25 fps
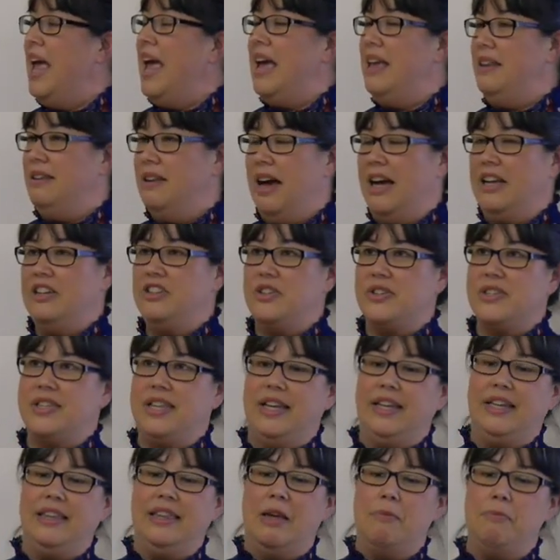and not just
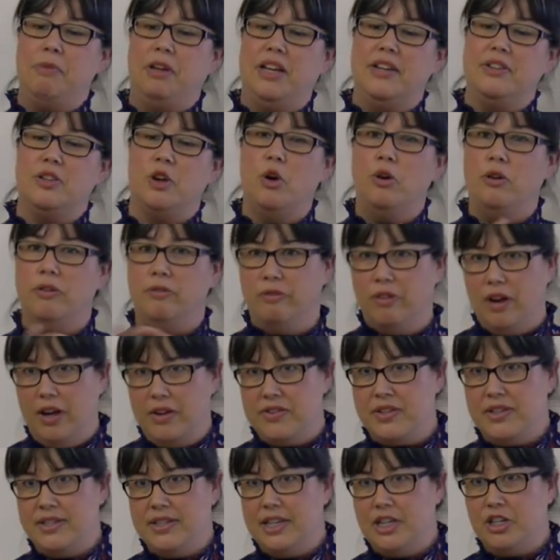thinking that because, oh, it
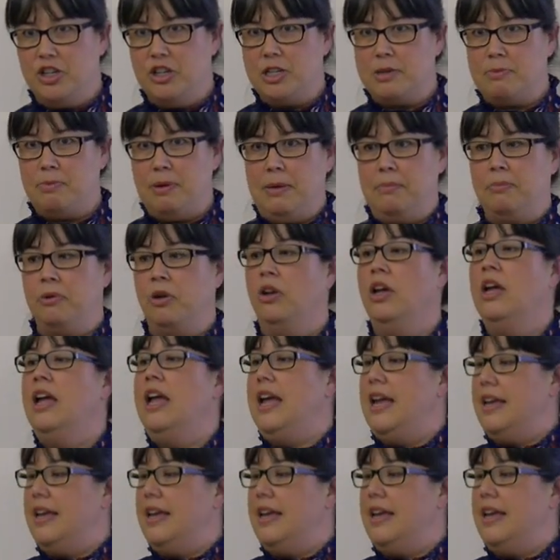involves Indigenous people,